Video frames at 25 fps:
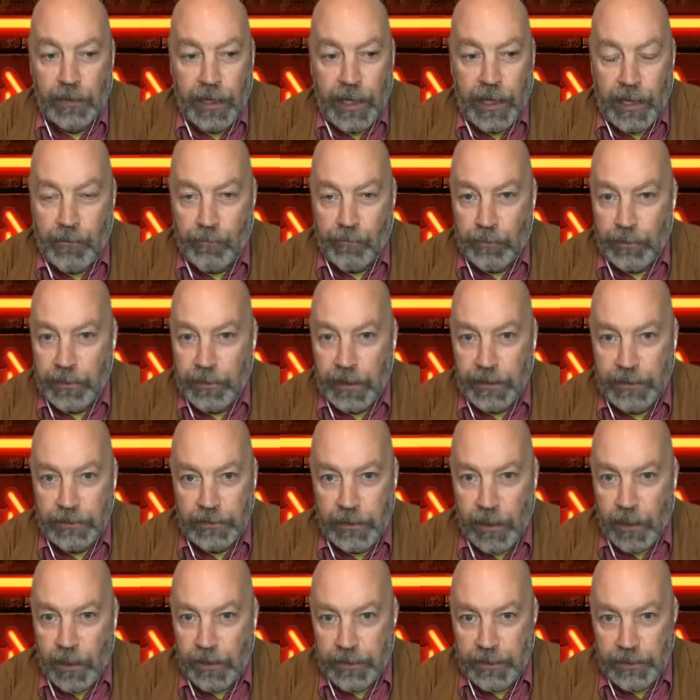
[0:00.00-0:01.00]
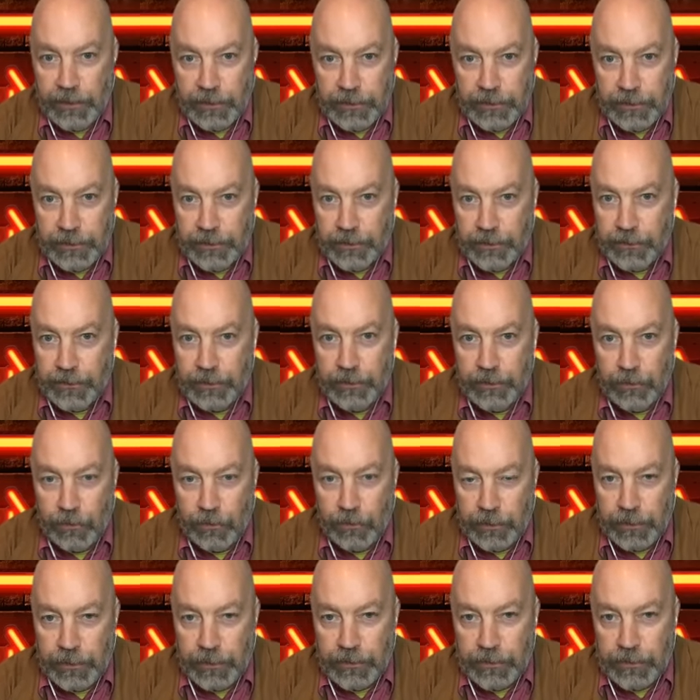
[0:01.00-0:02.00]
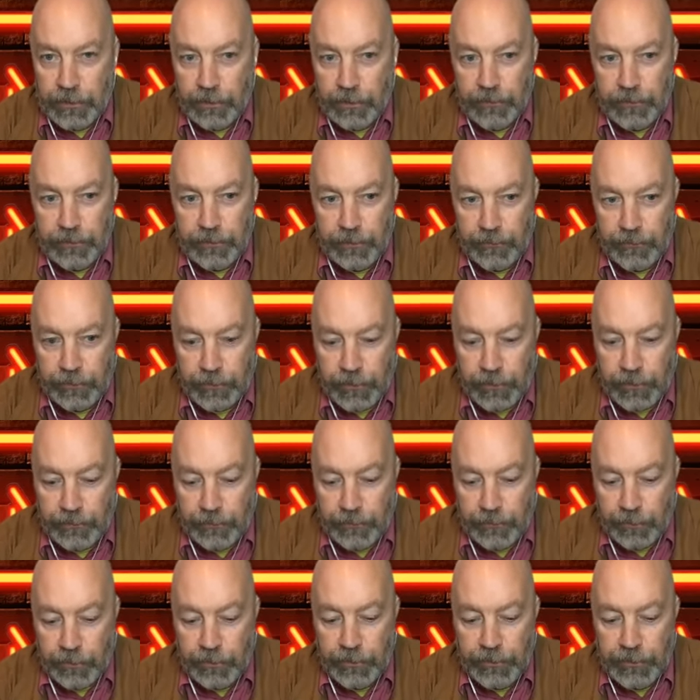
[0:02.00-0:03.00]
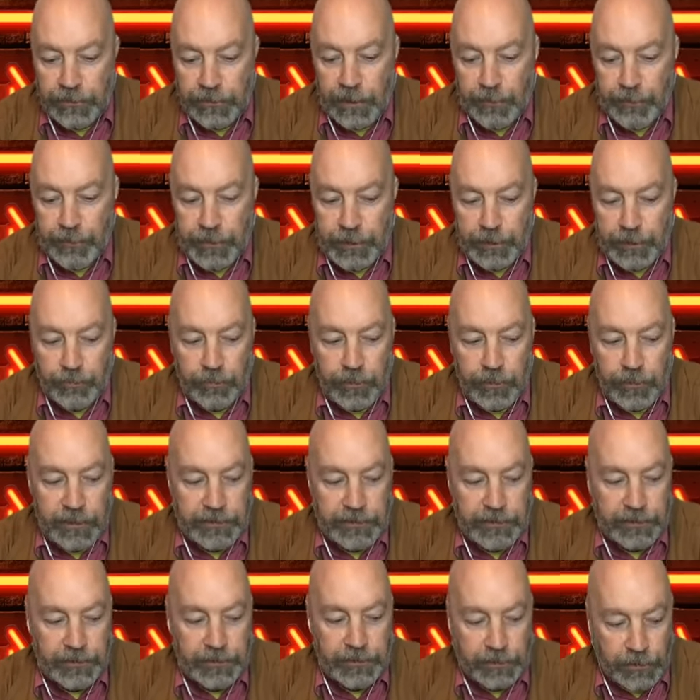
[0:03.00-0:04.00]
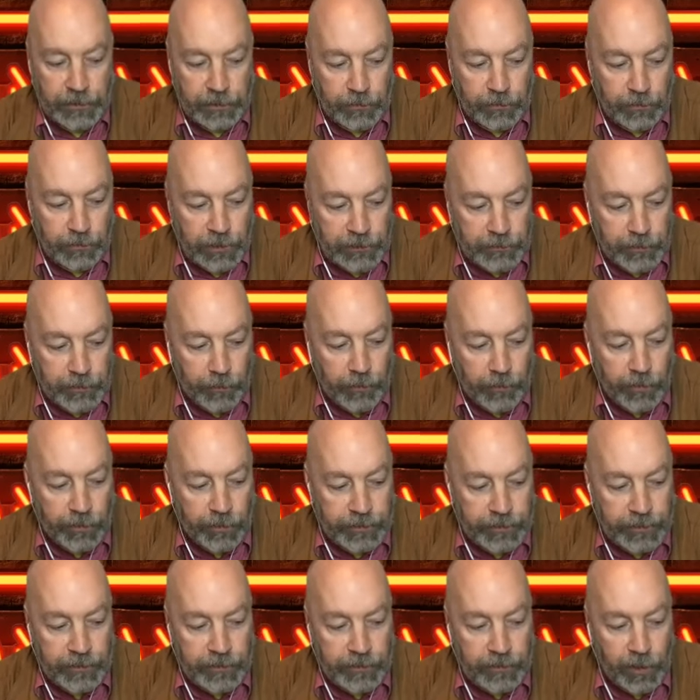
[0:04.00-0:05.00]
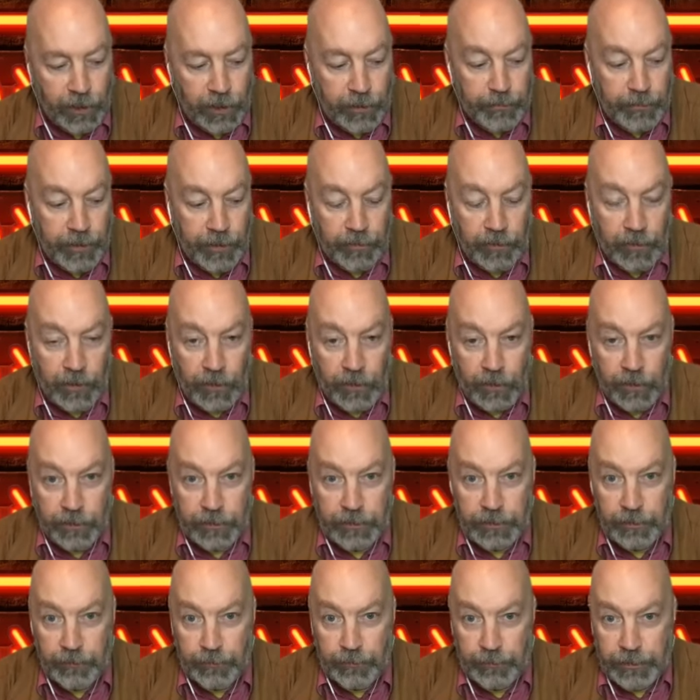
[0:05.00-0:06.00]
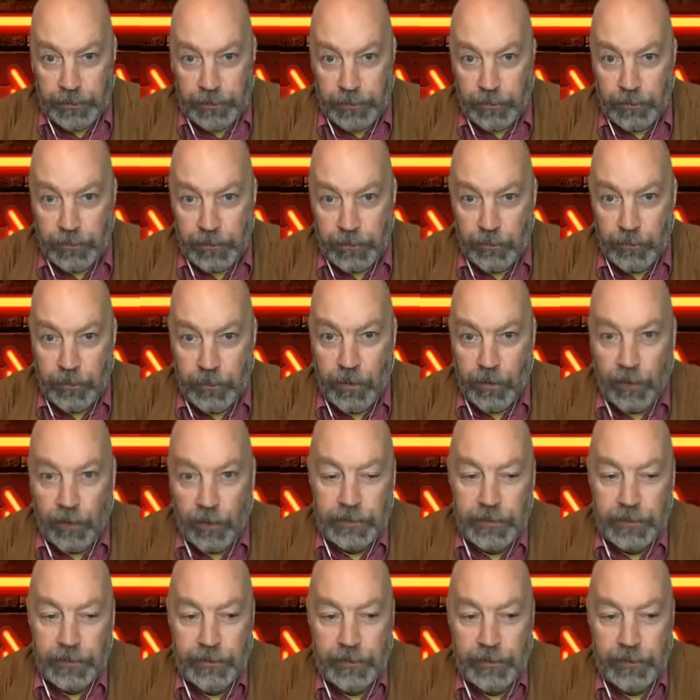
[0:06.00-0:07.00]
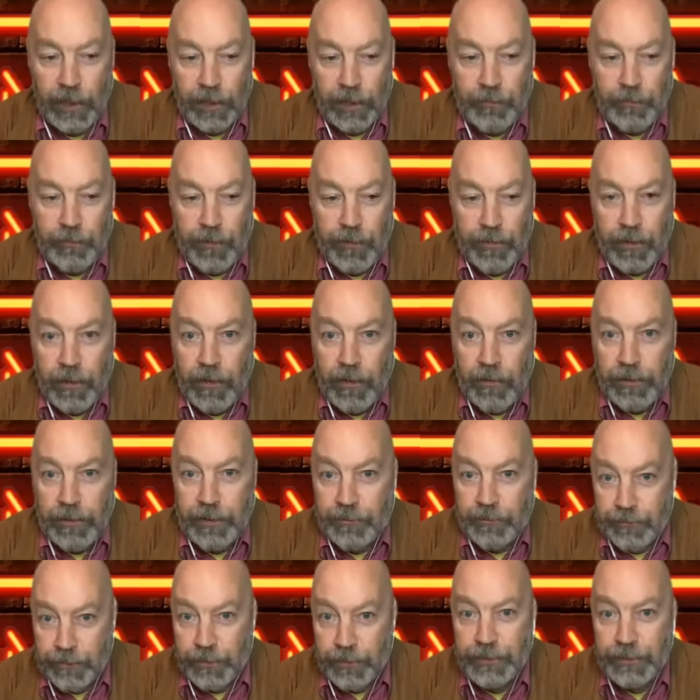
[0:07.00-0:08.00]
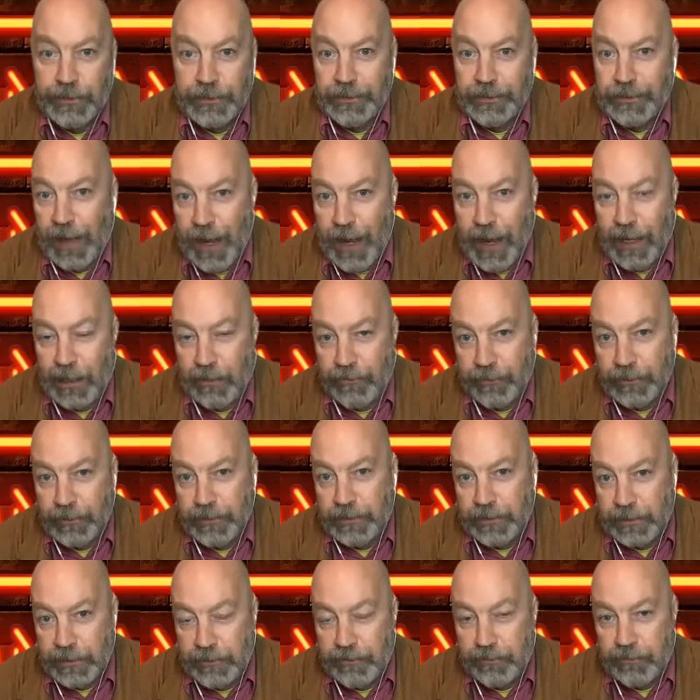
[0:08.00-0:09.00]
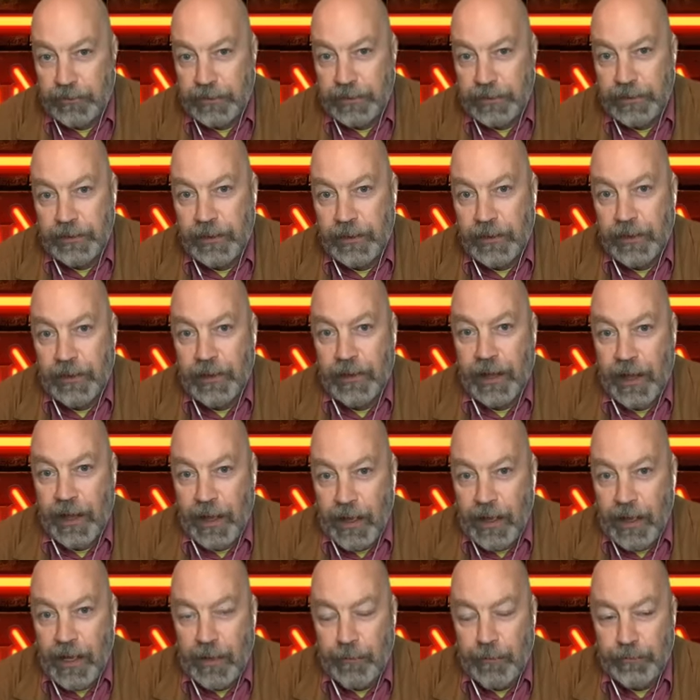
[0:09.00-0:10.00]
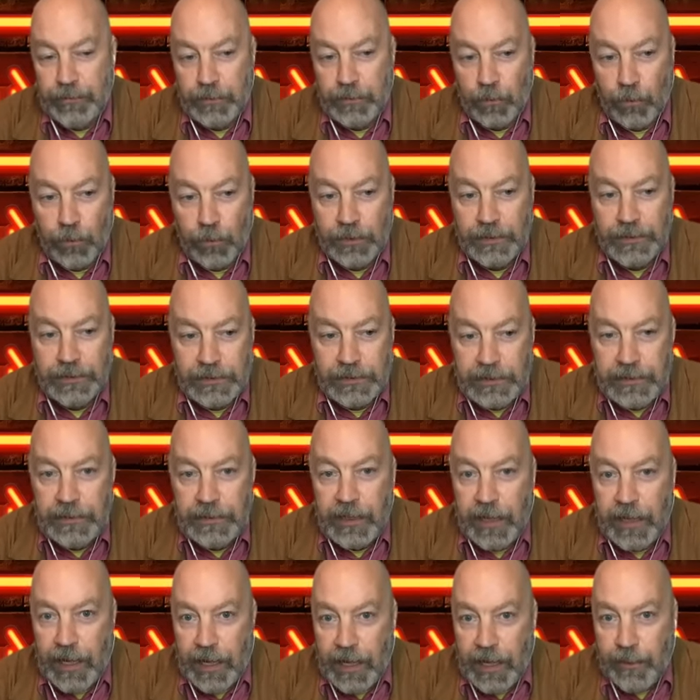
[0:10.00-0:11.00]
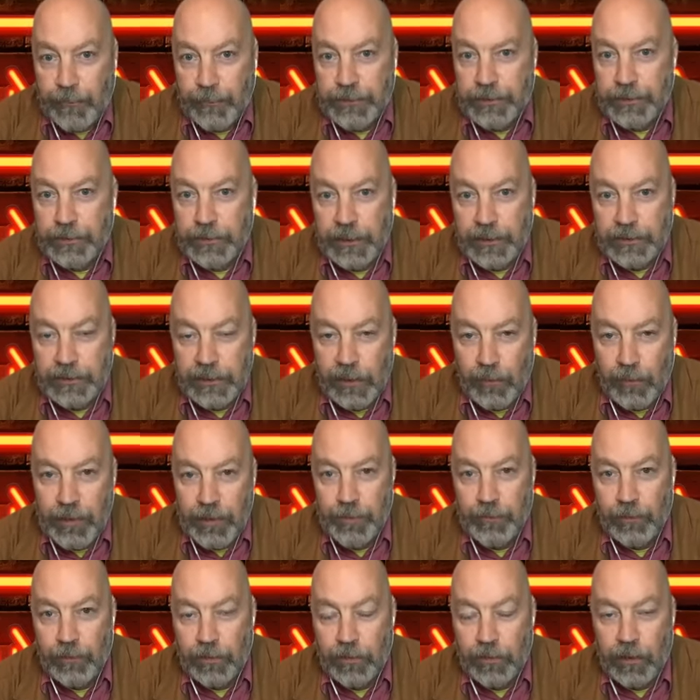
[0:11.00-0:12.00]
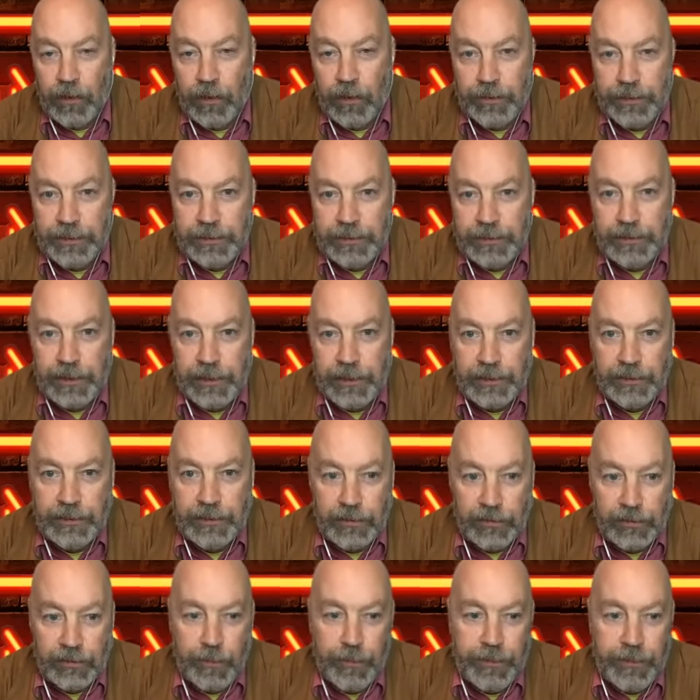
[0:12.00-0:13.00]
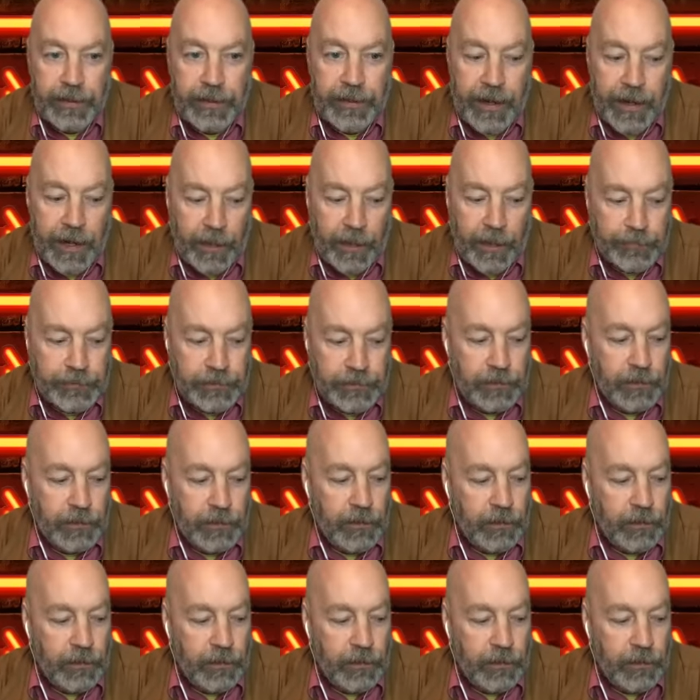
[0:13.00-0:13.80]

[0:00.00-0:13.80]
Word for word: And we're not talking just storage. So the, the first step of this process is storage, but we're also going to talk about compute. We're also going to talk about the full stack for delivering apps or D apps, as some people call these things, distributed apps.